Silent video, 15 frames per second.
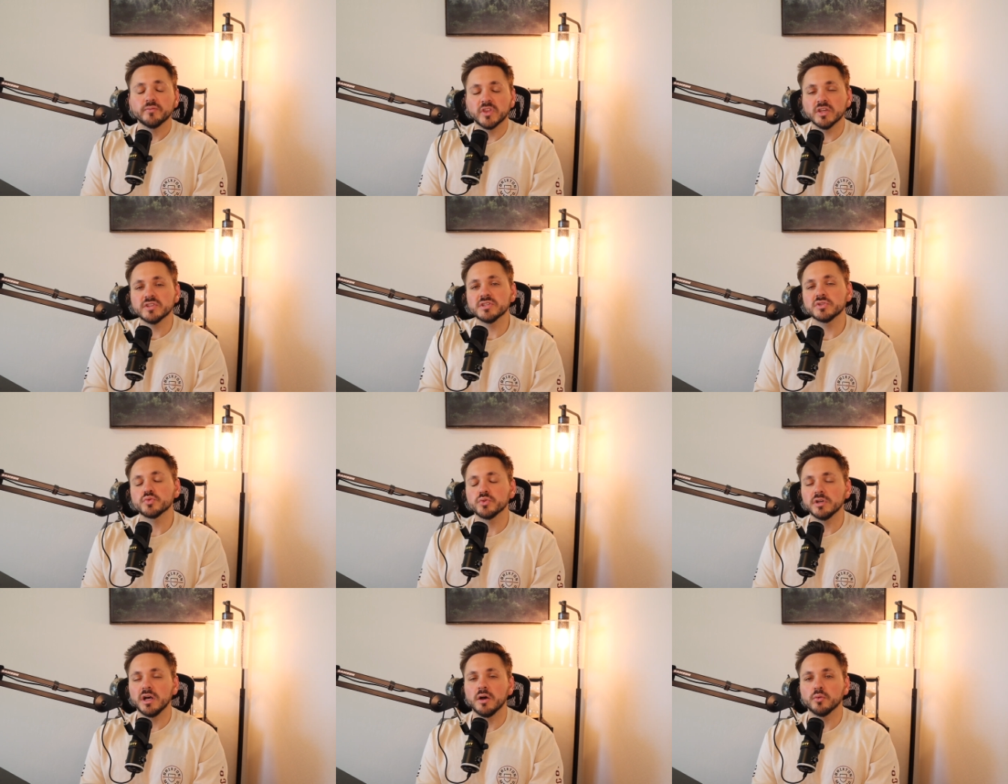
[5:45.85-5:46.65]
this is
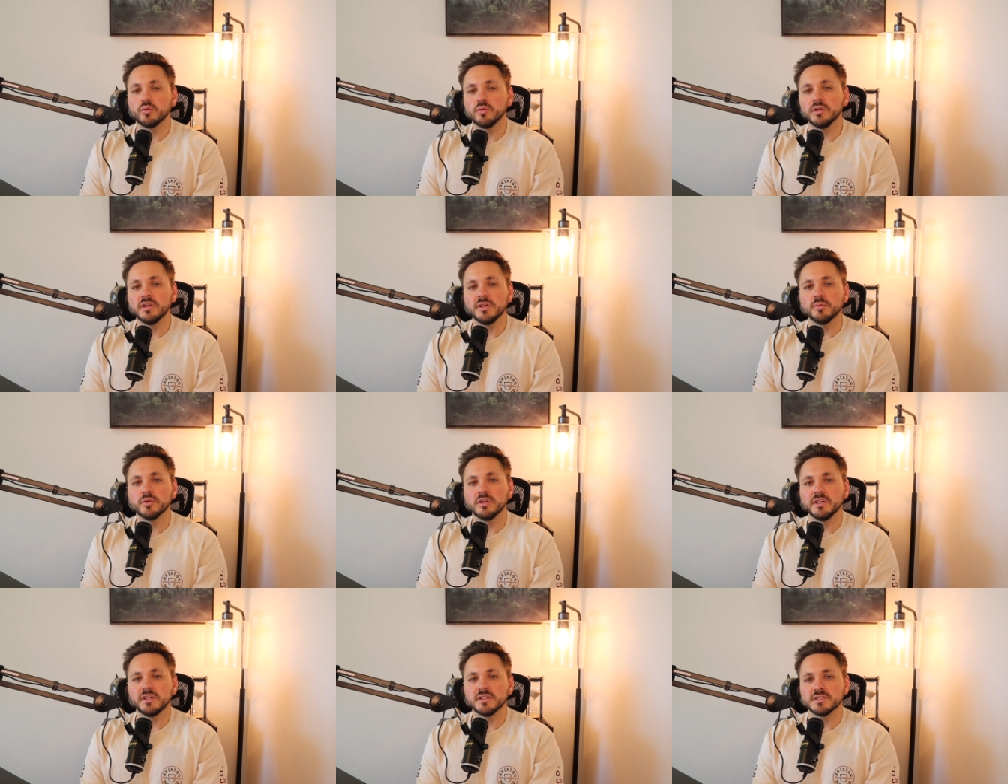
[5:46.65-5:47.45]
a really,
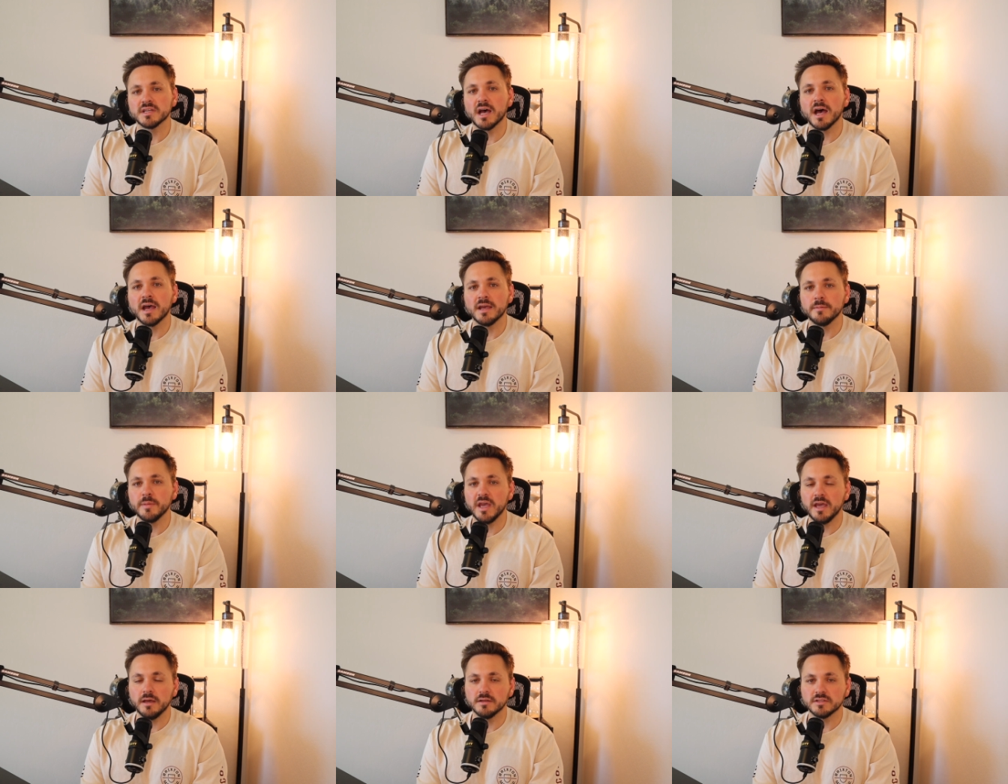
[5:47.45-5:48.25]
really good time
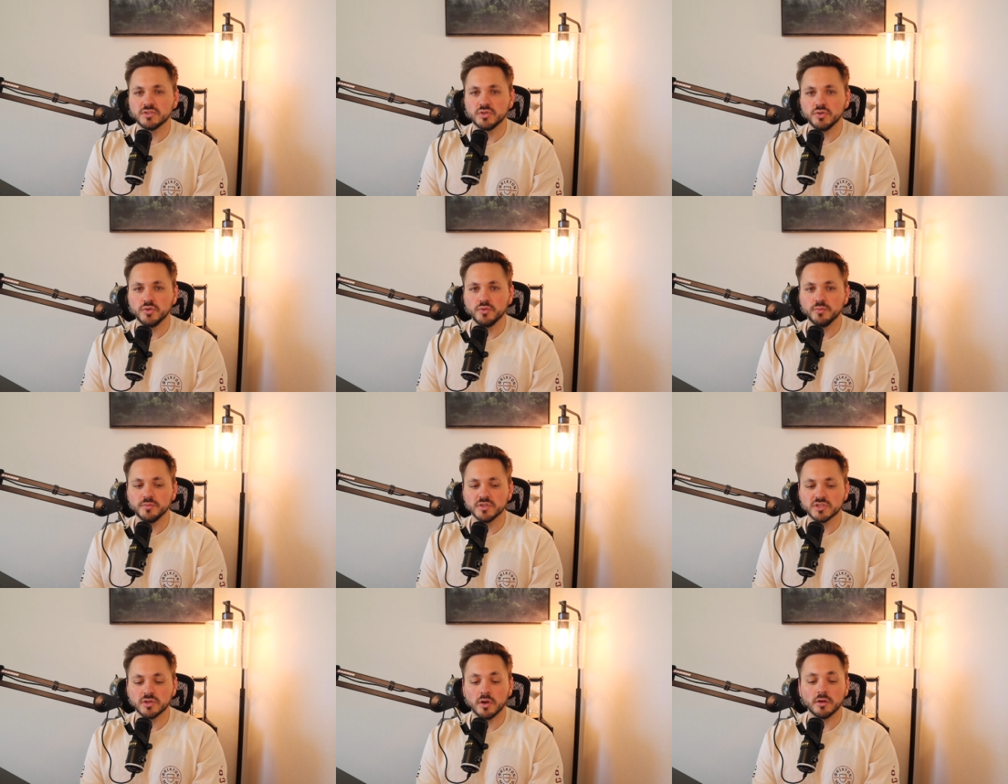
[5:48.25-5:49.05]
to
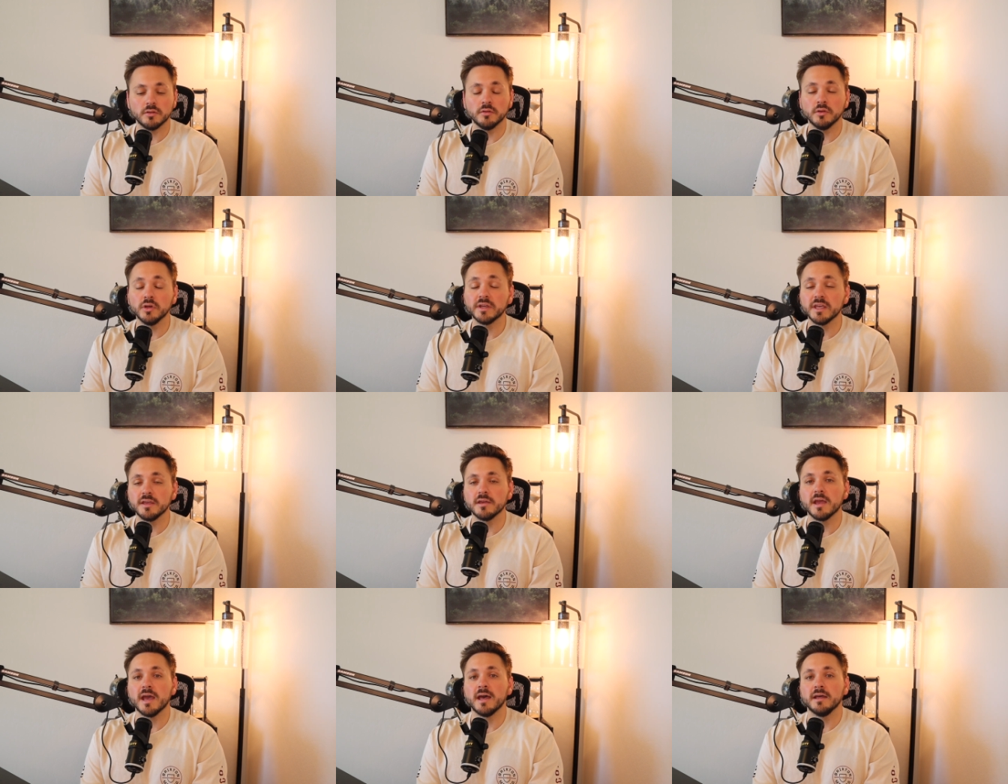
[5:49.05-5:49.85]
start
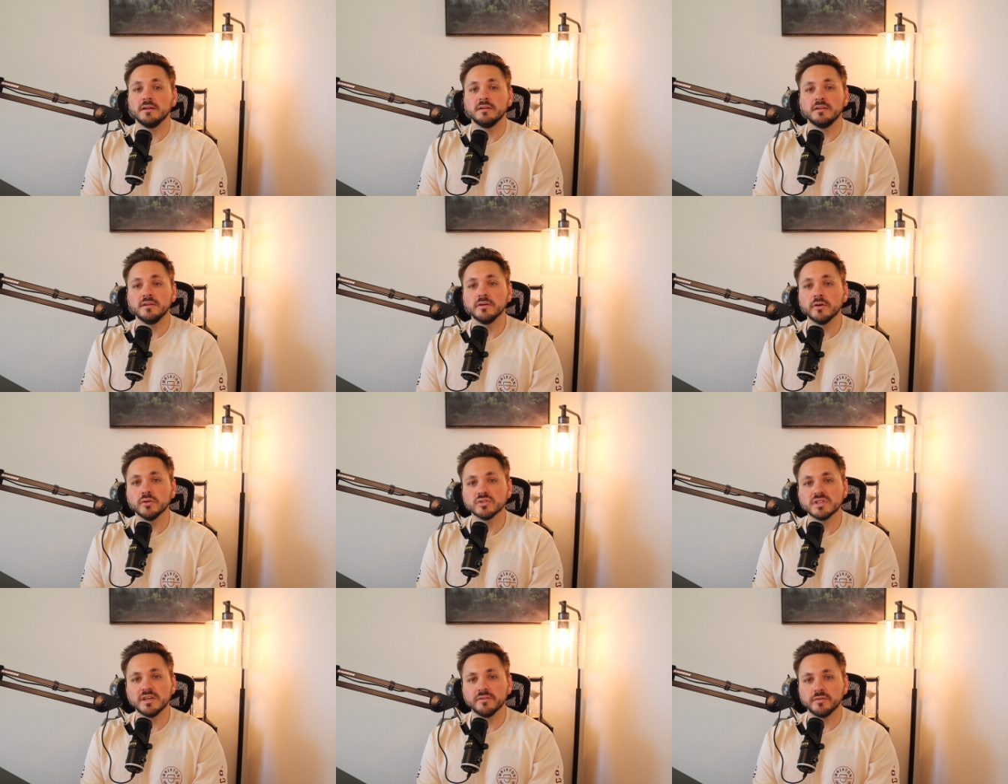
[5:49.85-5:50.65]
looking at
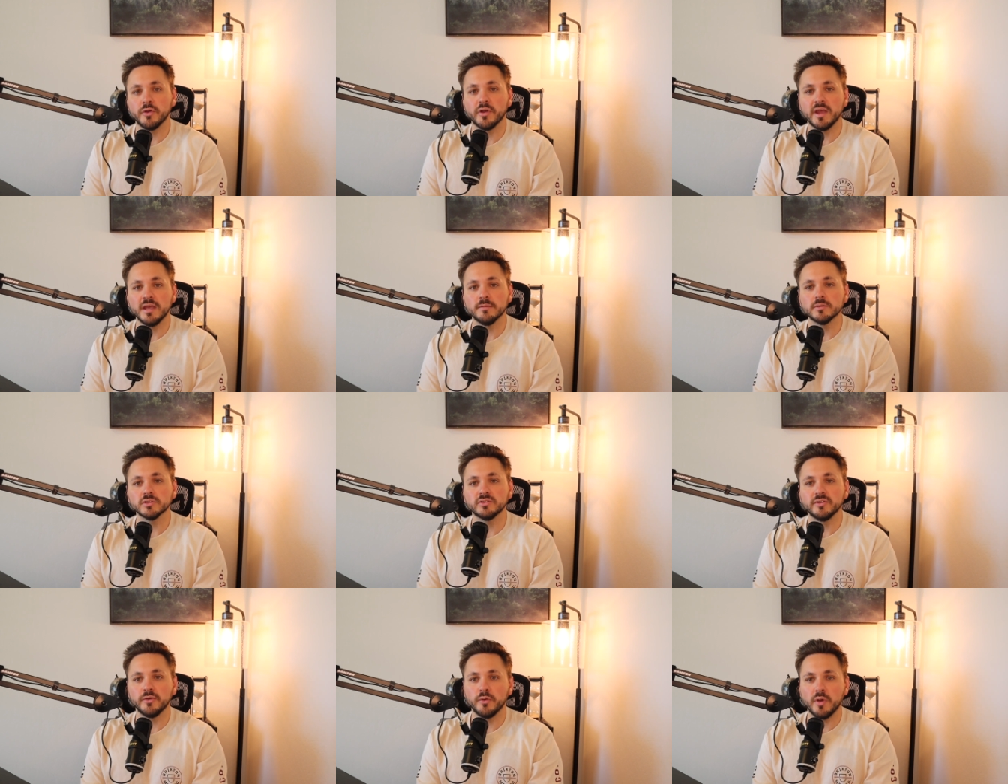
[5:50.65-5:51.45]
deals if you're able
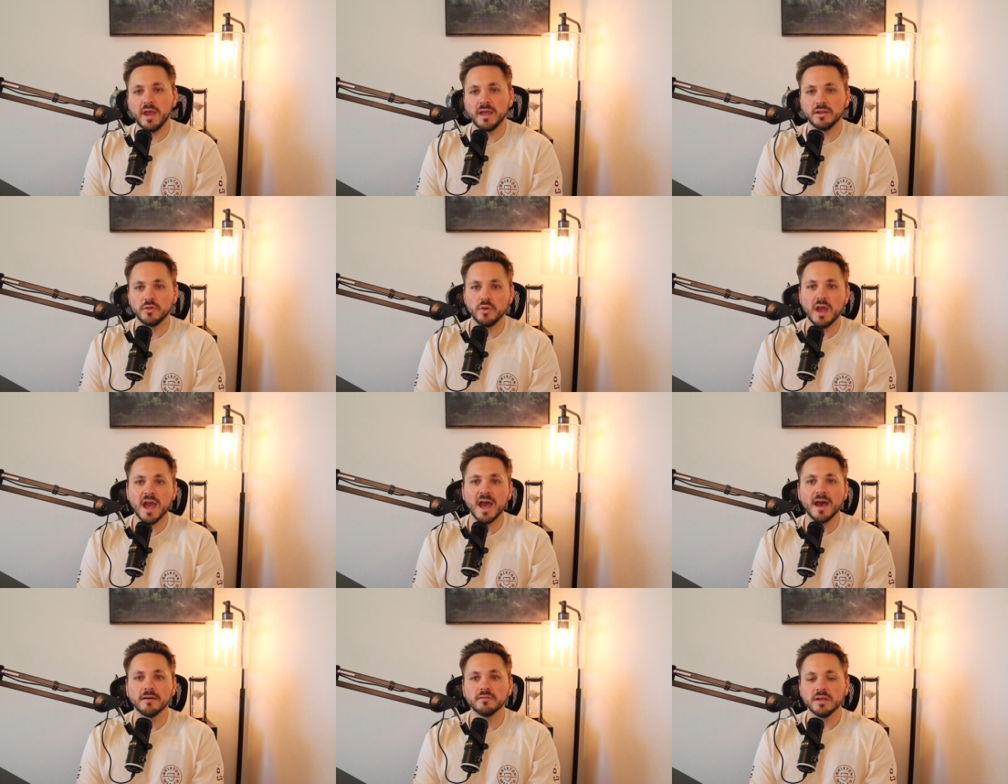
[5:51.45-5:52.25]
to, and you
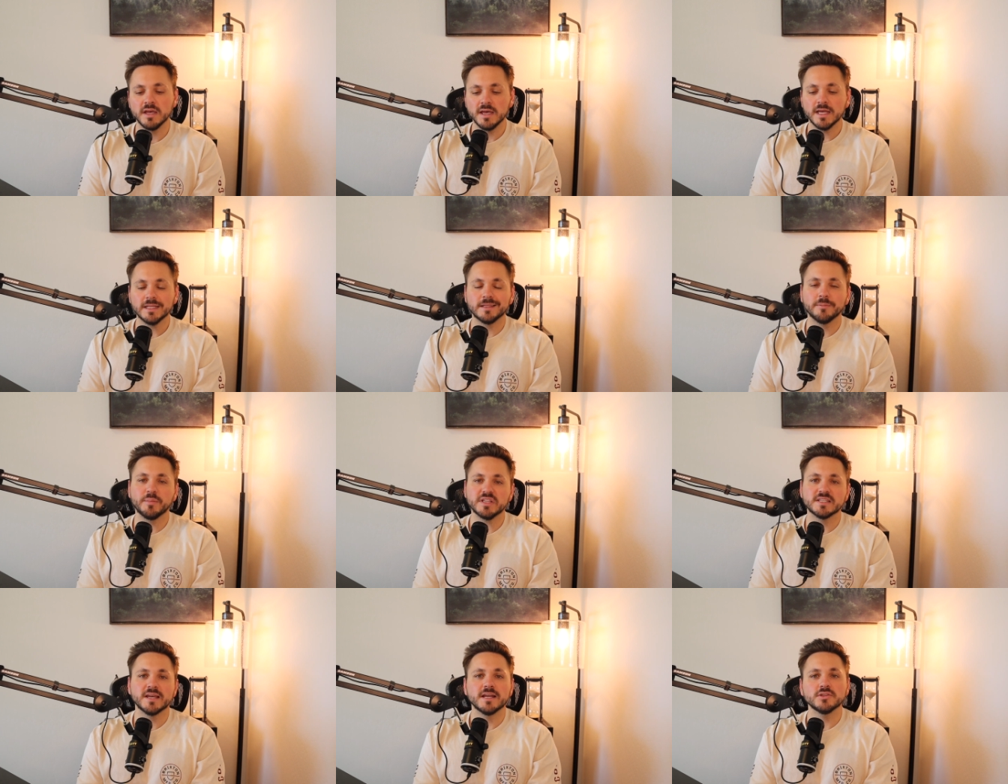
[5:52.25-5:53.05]
have the
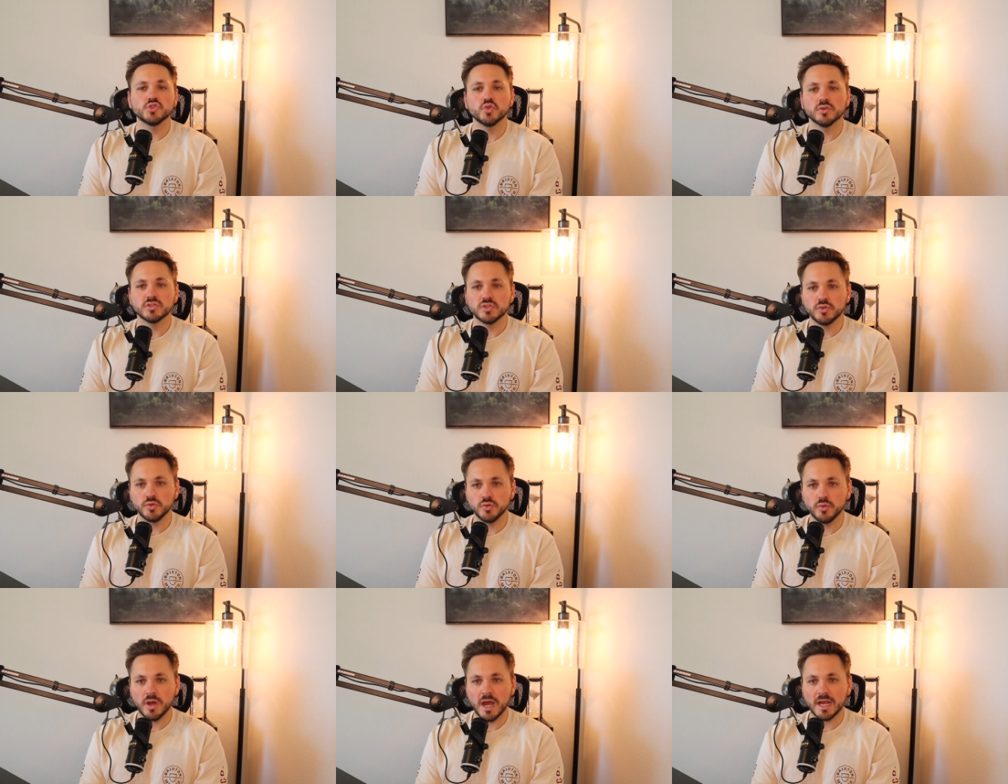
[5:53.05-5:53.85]
potential
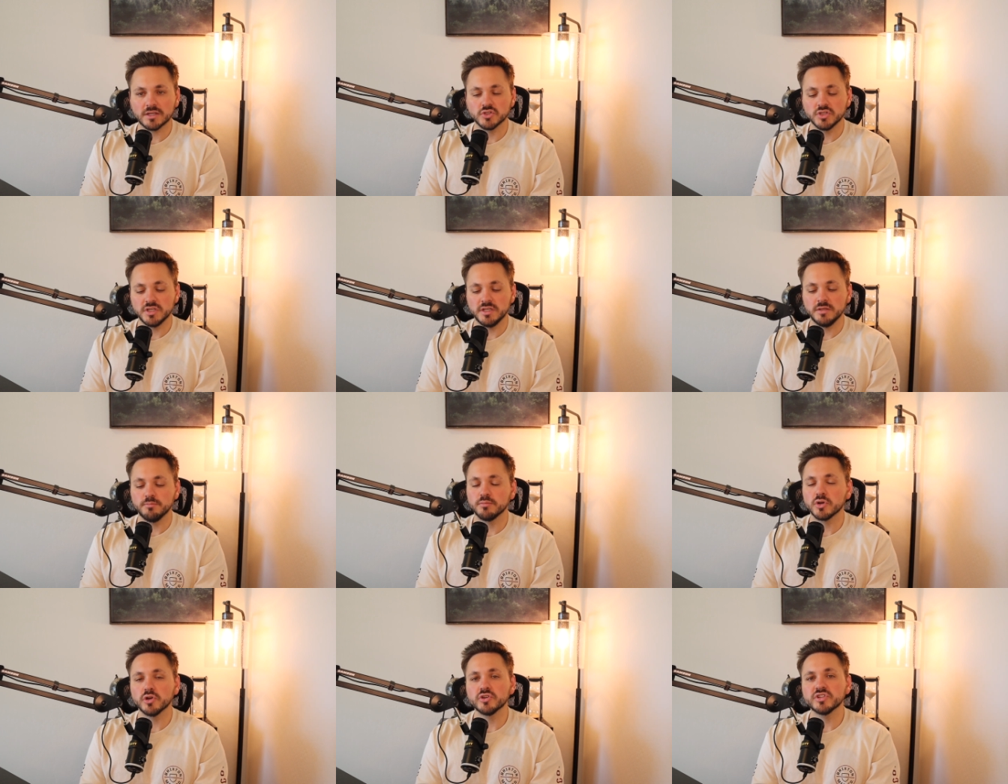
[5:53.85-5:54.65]
to actually
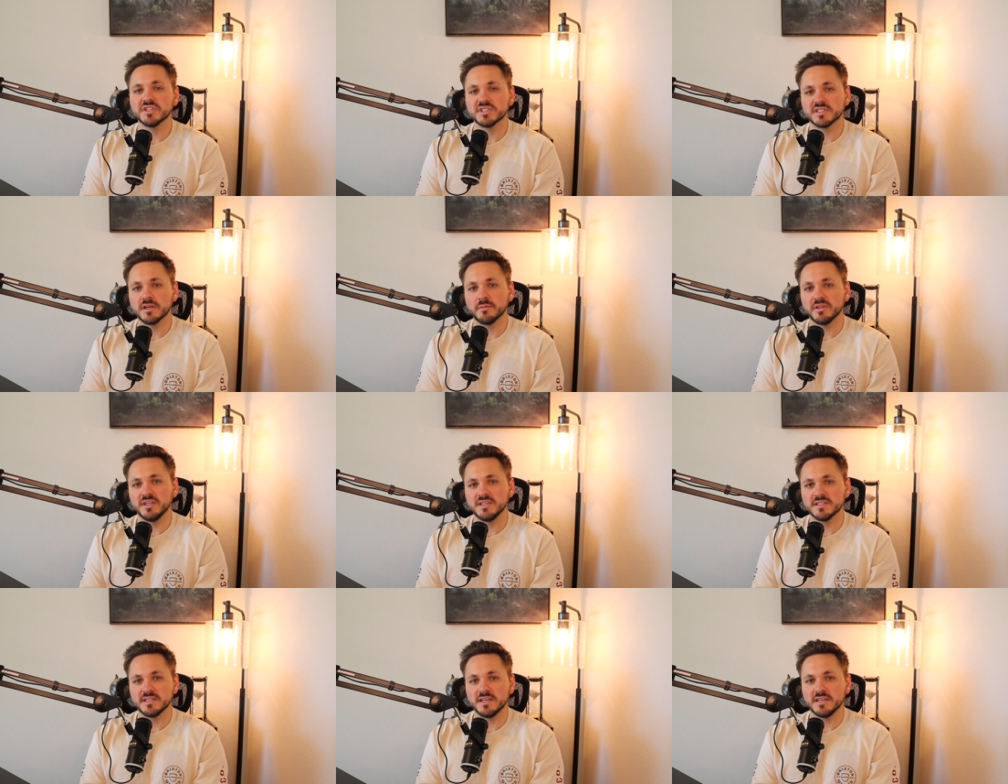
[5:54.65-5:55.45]
purchase some of
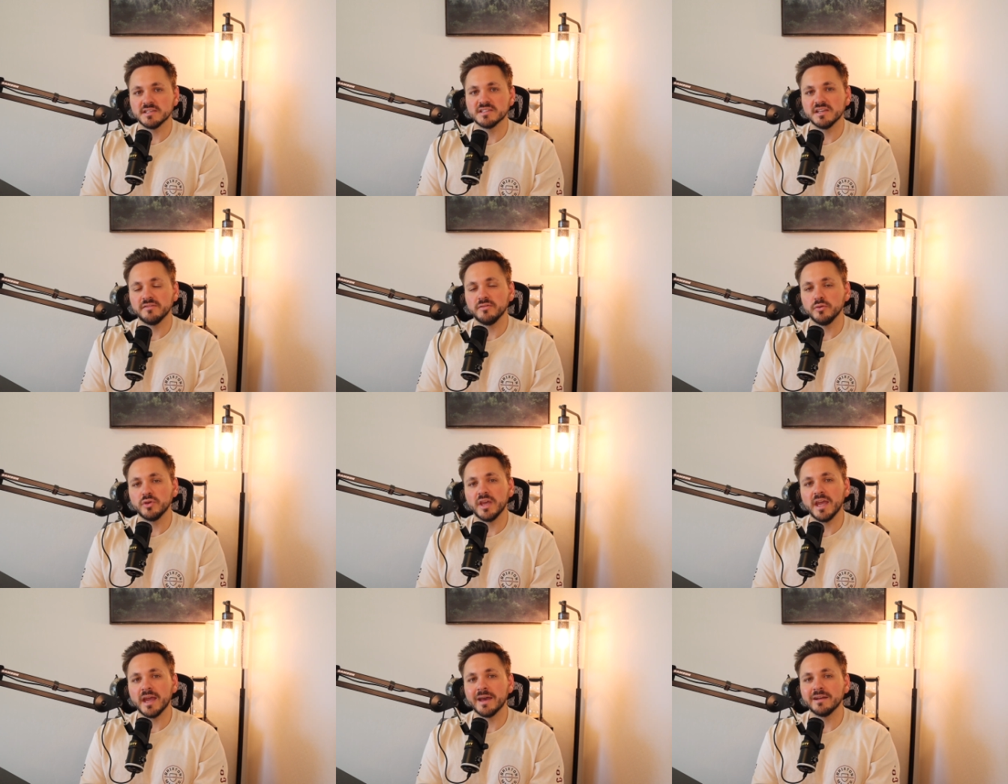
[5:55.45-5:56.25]
these things if you
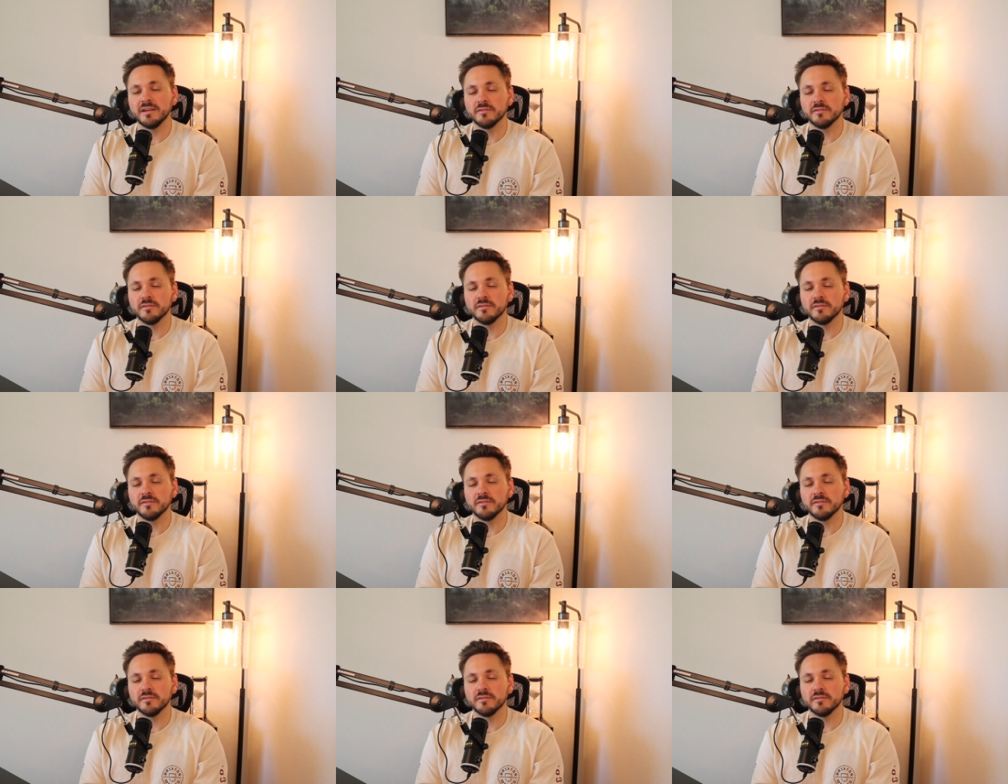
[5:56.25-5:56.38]
can.